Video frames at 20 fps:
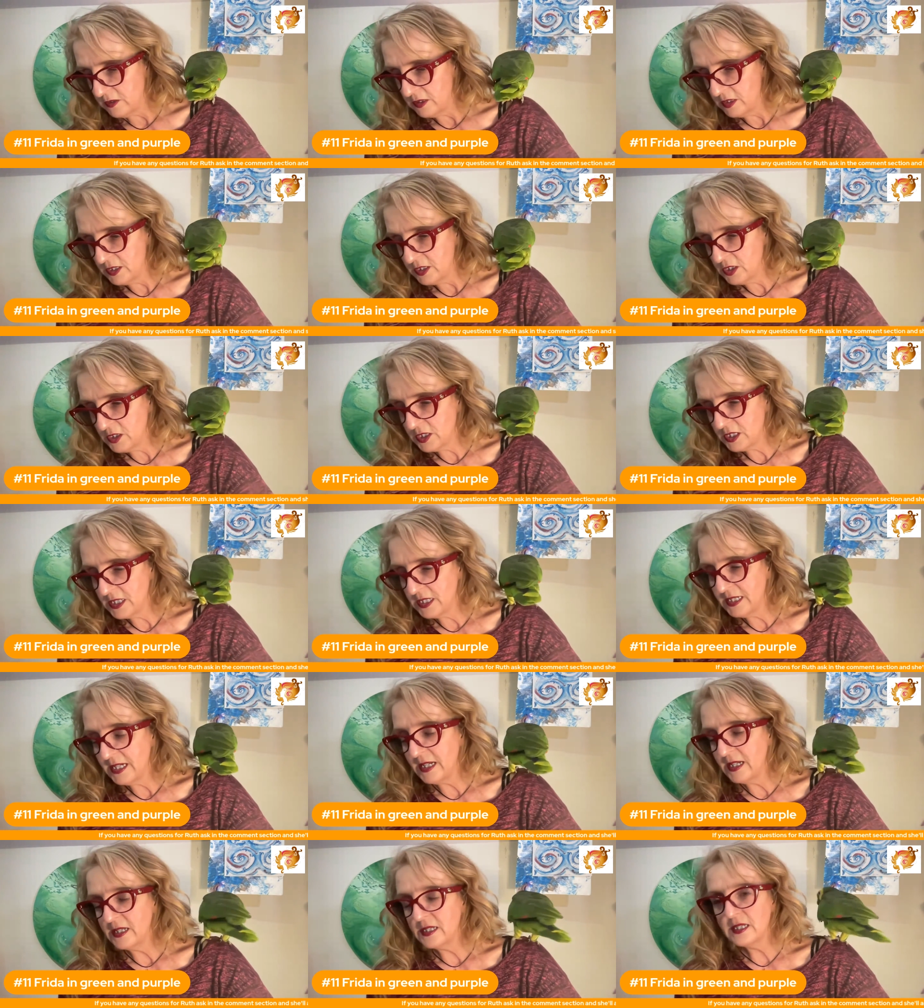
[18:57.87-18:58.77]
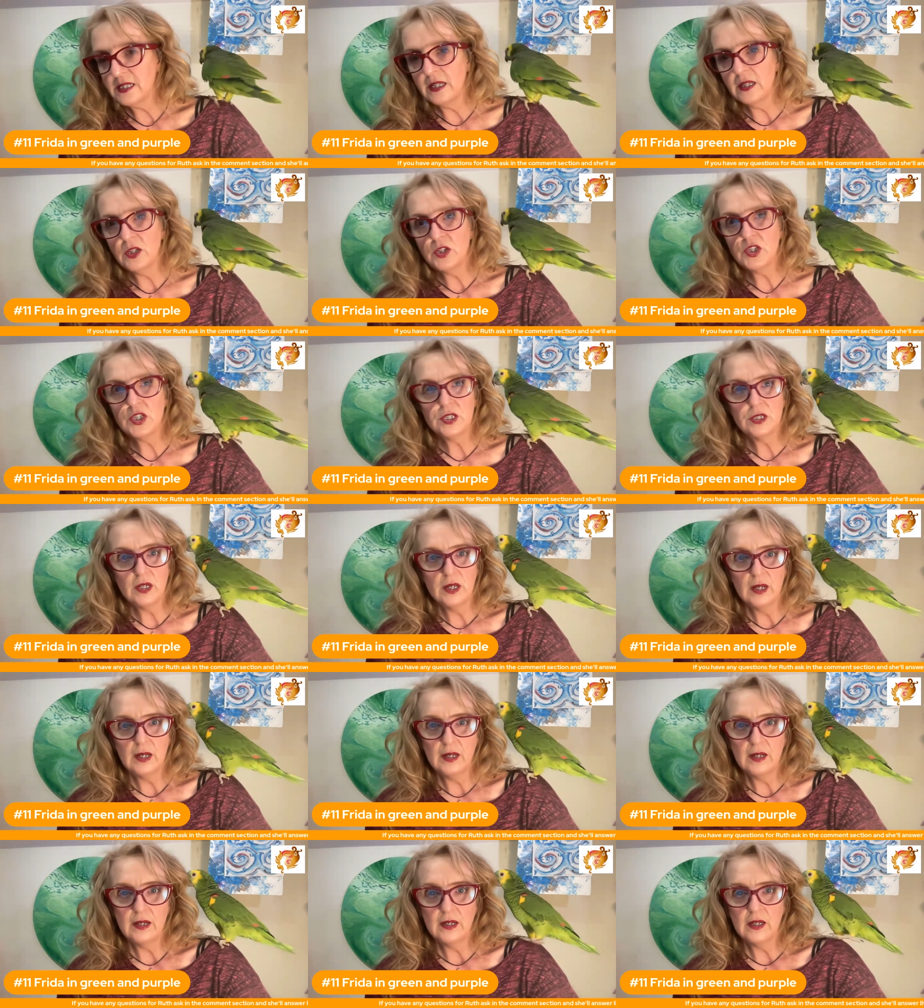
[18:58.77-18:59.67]
just to take such
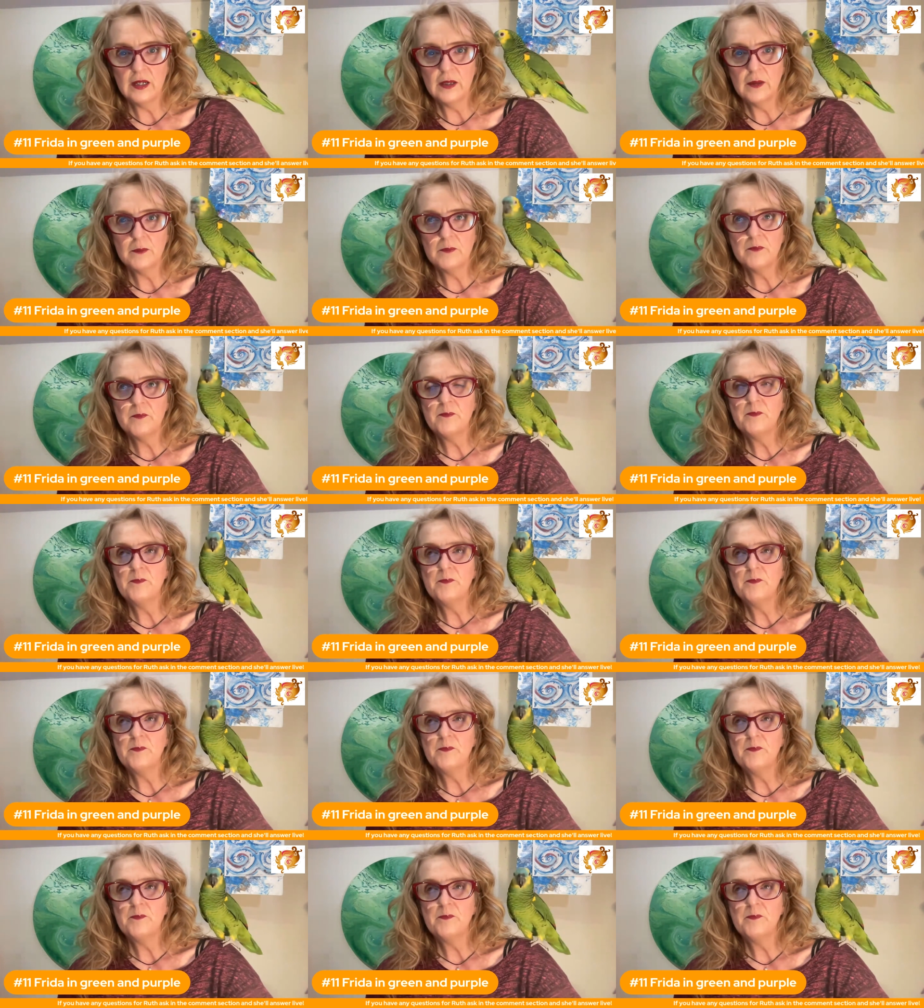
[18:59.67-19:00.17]
an